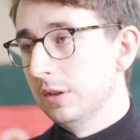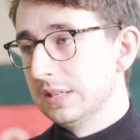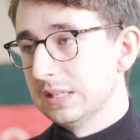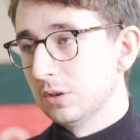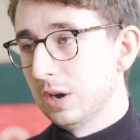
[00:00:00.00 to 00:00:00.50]

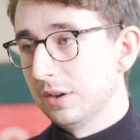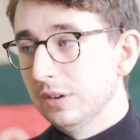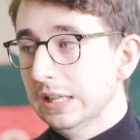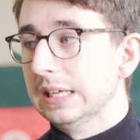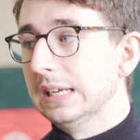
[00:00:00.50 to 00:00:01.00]
So I
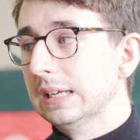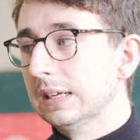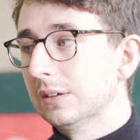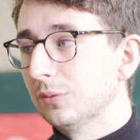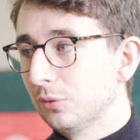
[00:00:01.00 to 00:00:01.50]
really
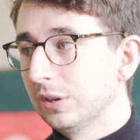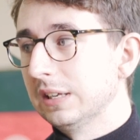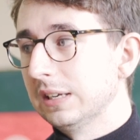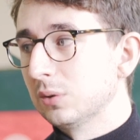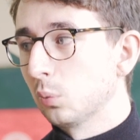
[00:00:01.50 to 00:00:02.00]

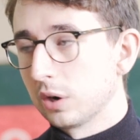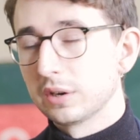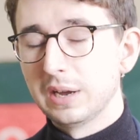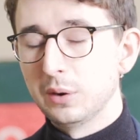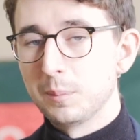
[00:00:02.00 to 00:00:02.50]
need to
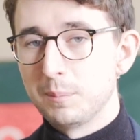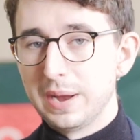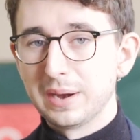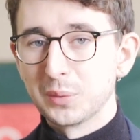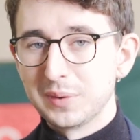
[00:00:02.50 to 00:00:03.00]
work out
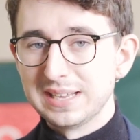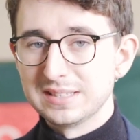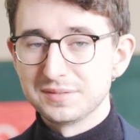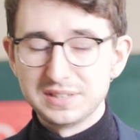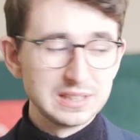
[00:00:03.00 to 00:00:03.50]
better
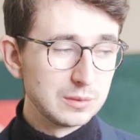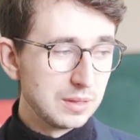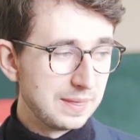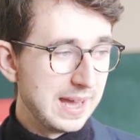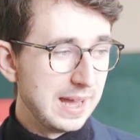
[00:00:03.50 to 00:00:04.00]
ways of dealing
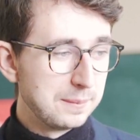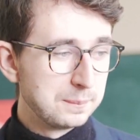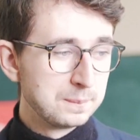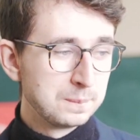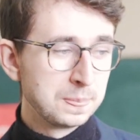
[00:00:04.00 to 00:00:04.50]
with that.
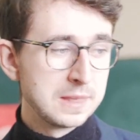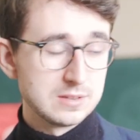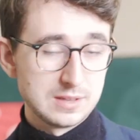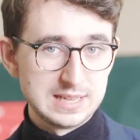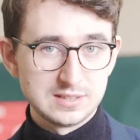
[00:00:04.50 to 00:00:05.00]

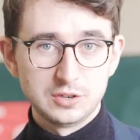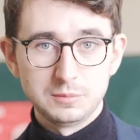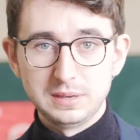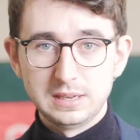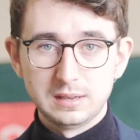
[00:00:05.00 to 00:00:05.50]
So that's going
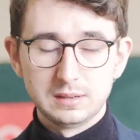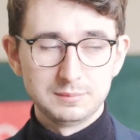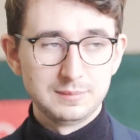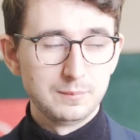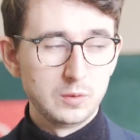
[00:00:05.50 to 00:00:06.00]
to be
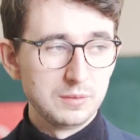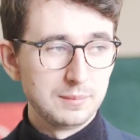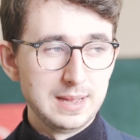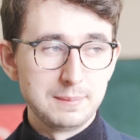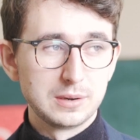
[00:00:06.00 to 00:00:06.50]
one of
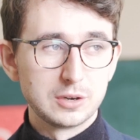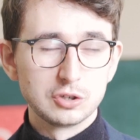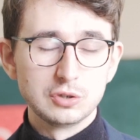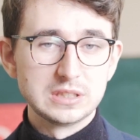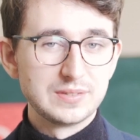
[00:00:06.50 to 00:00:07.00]
my bigger
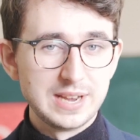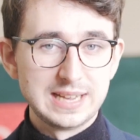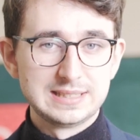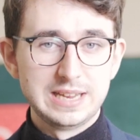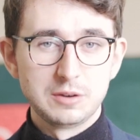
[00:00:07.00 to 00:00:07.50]
goals for
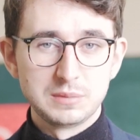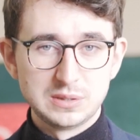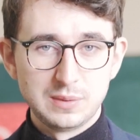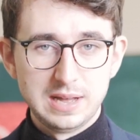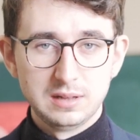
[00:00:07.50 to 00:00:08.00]
next term
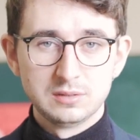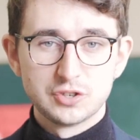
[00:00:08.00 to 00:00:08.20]
as well.